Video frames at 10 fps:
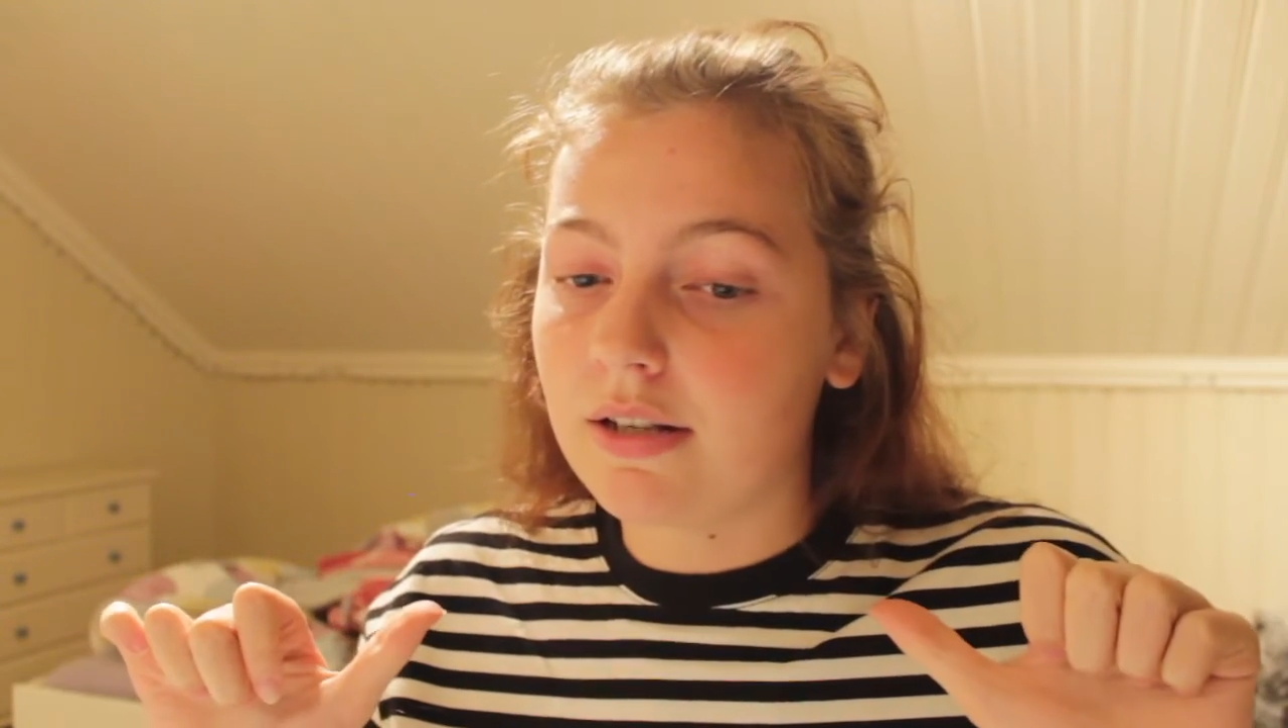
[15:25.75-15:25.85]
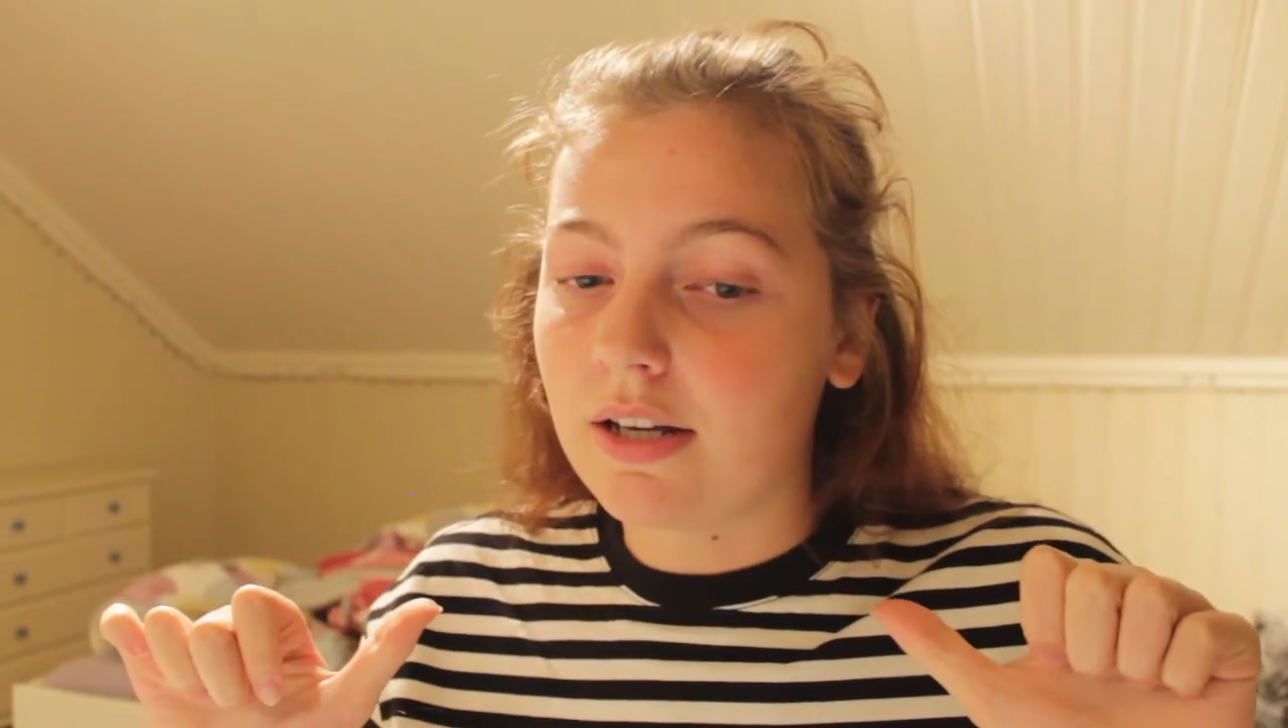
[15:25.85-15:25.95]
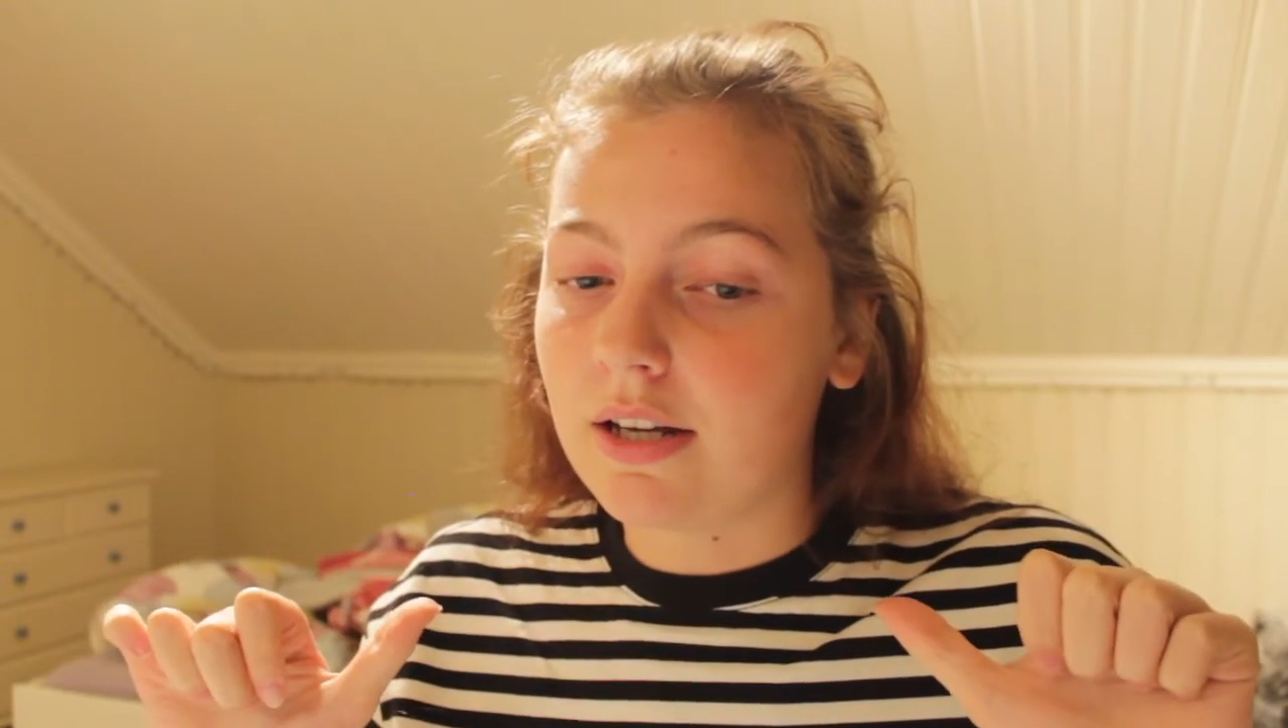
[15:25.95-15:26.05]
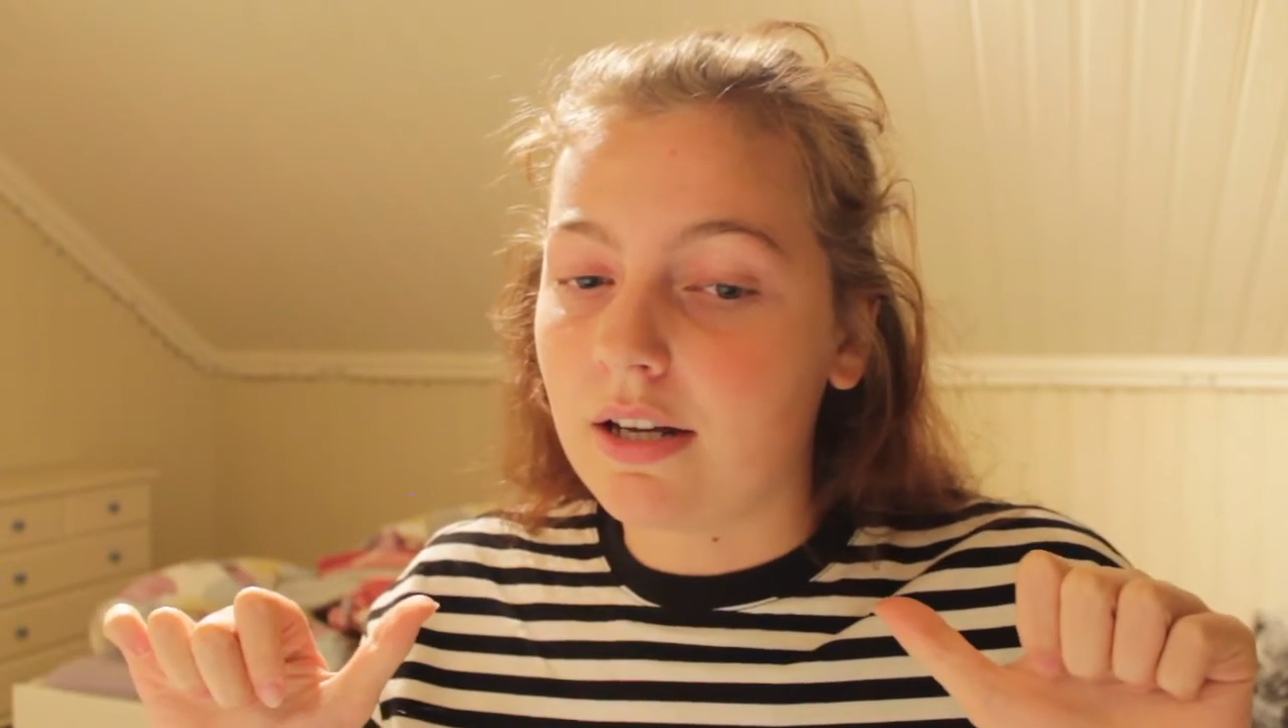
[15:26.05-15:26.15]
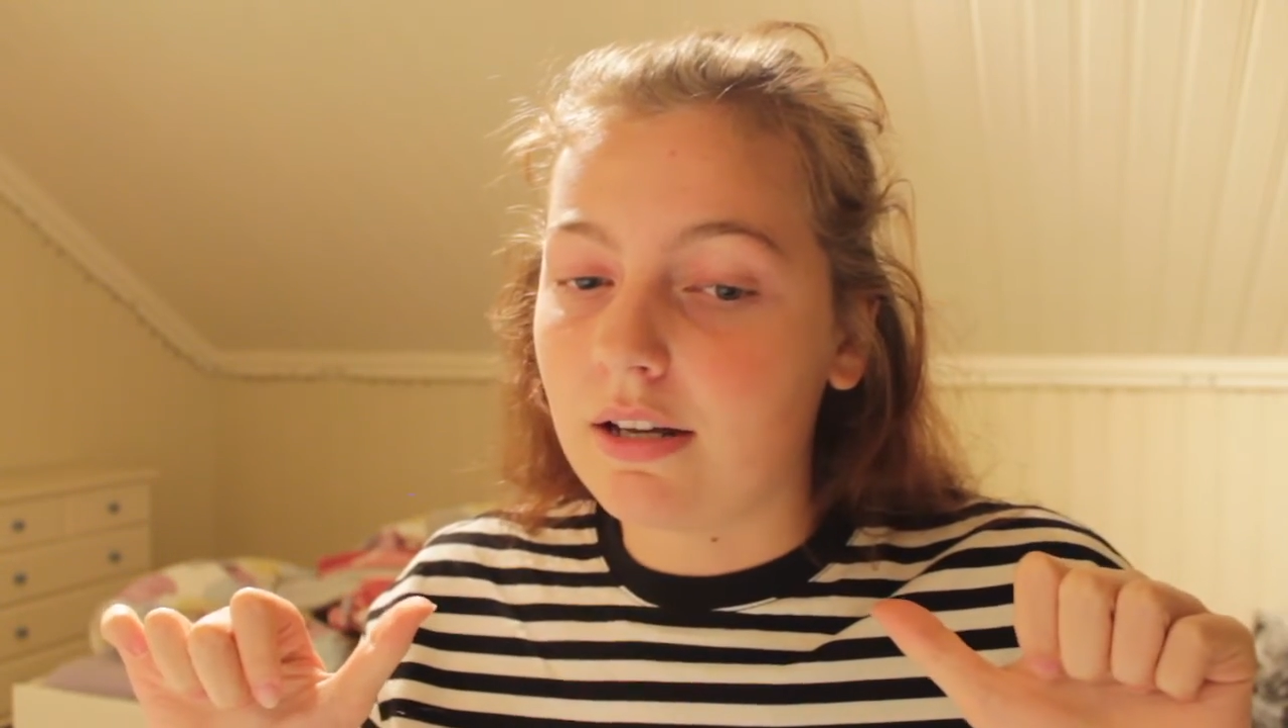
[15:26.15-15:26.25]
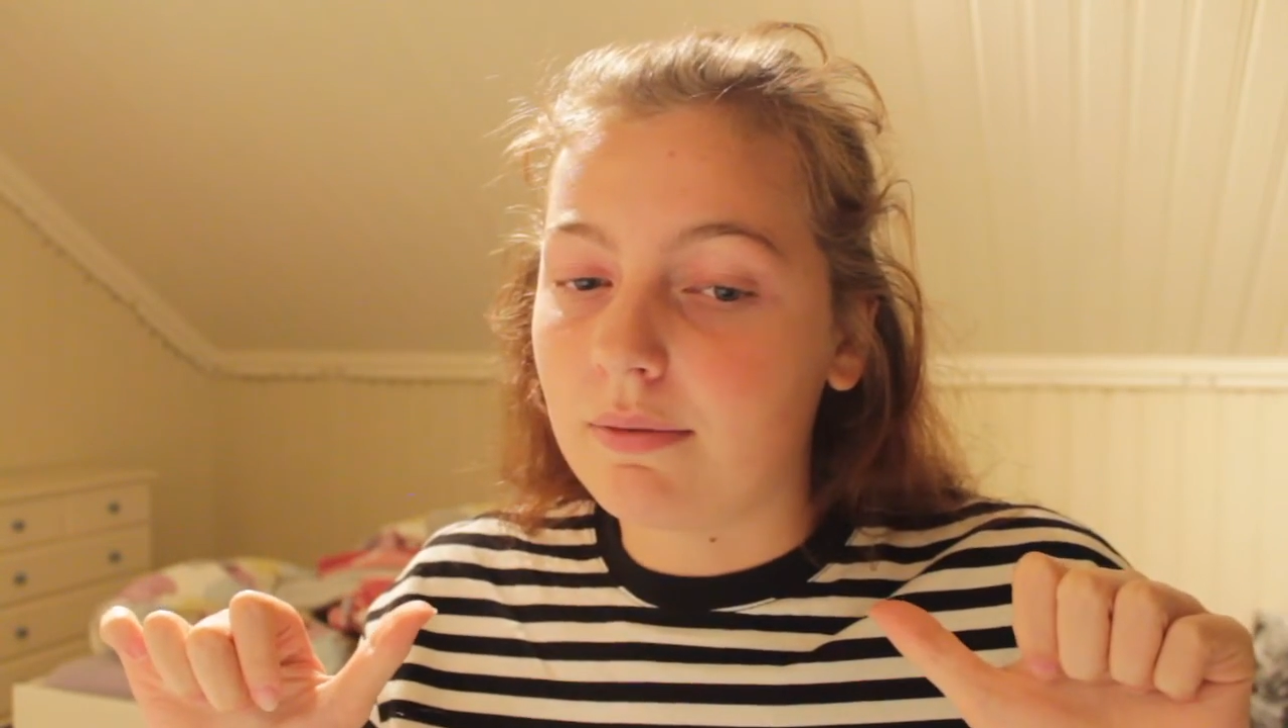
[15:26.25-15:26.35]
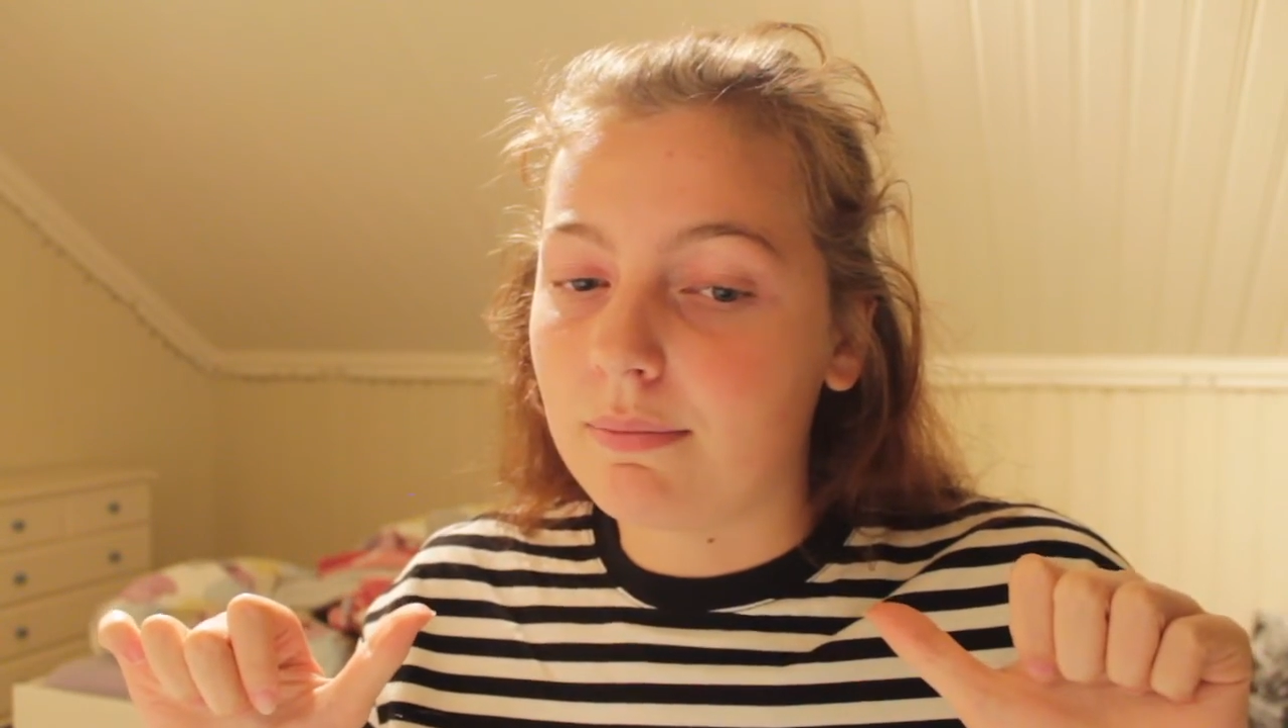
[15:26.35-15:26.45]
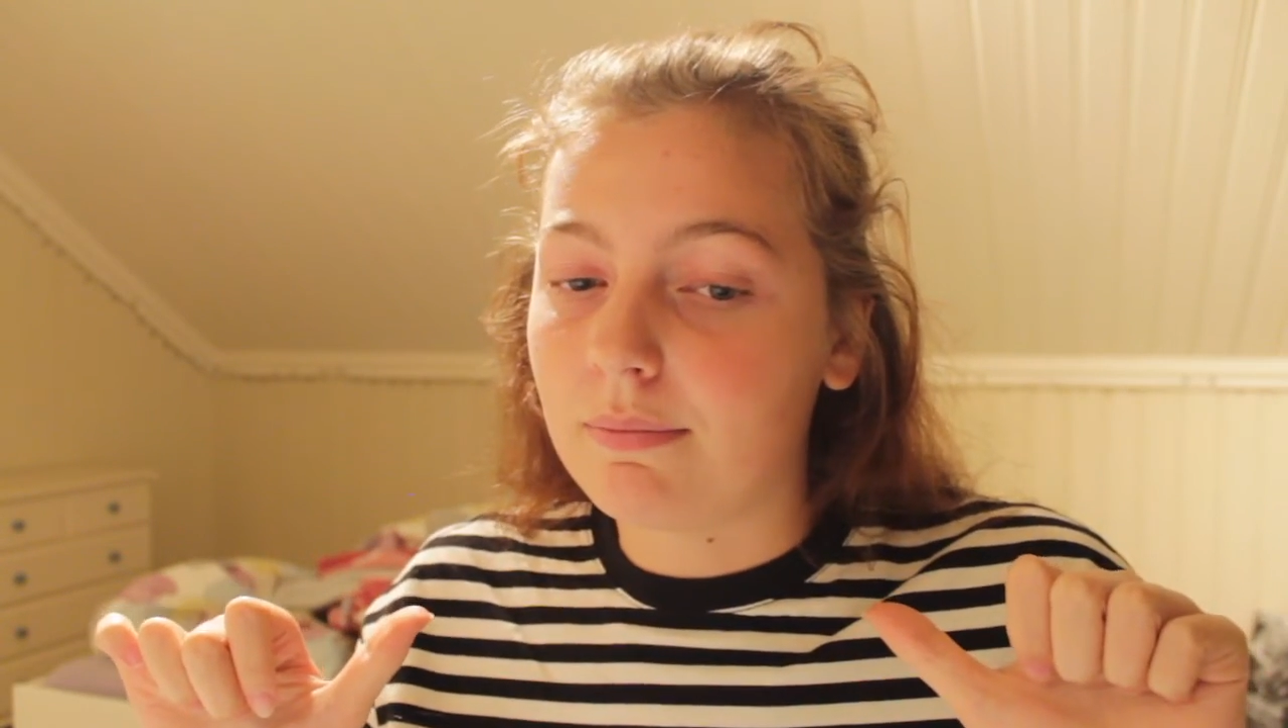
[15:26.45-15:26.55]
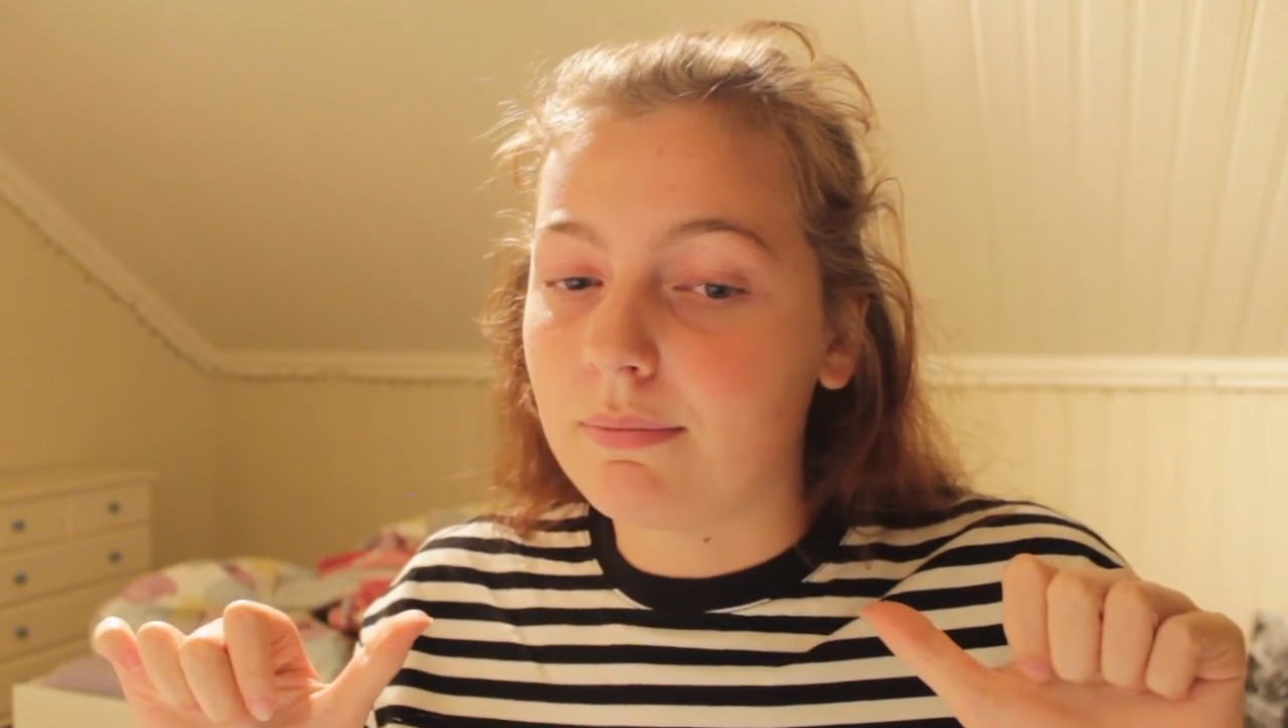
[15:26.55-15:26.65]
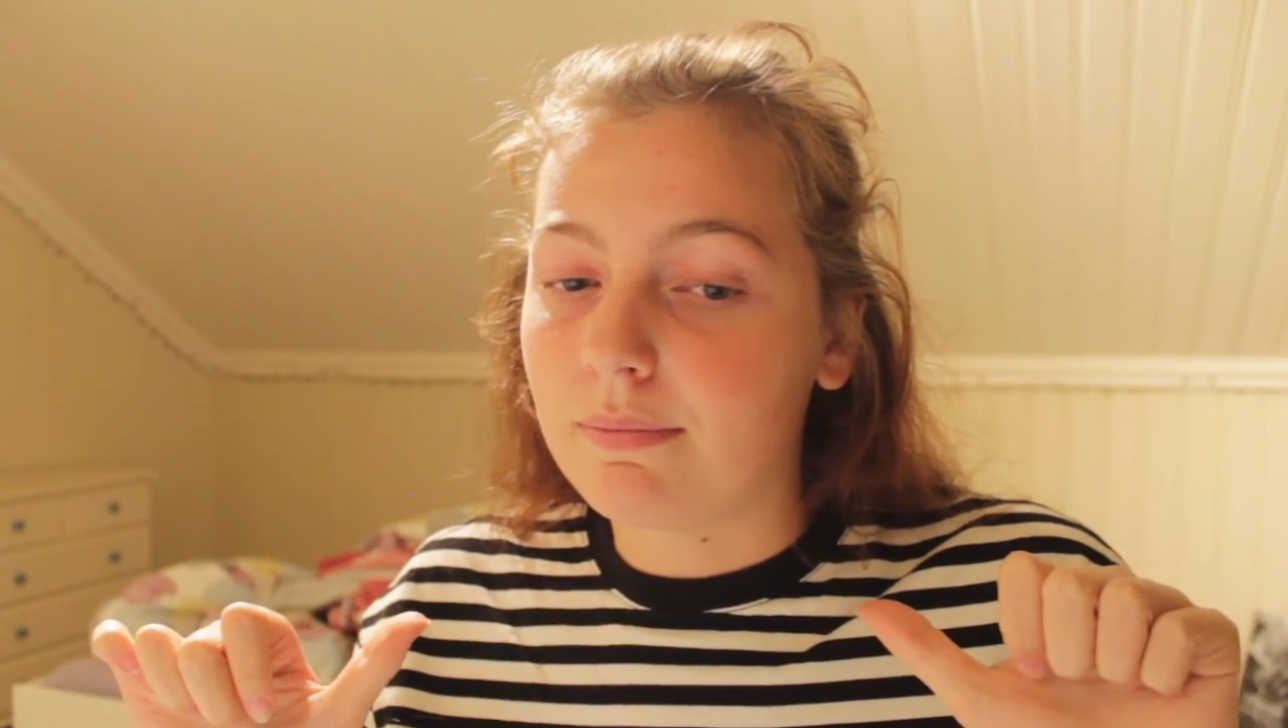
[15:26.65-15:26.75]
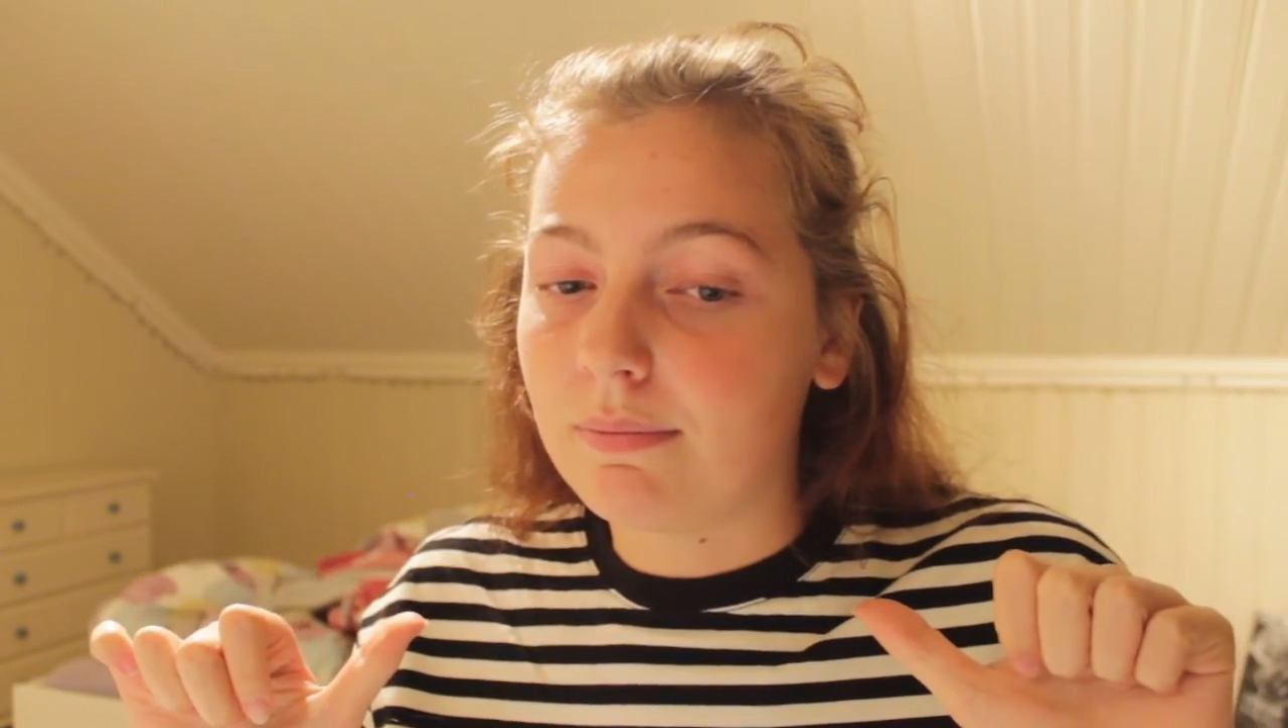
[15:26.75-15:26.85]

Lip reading: I'm